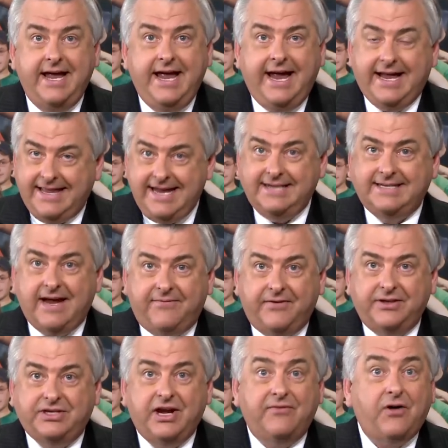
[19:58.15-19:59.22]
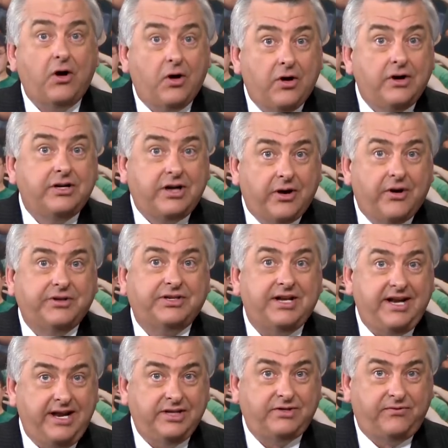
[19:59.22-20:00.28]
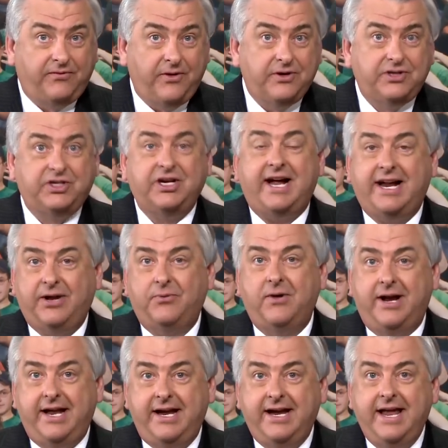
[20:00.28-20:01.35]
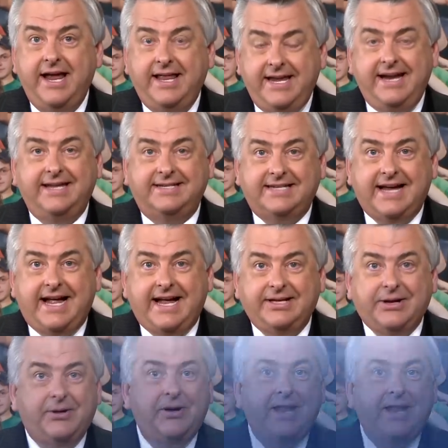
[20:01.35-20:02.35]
And these efforts have earned Colson his first shot at running the inside Notre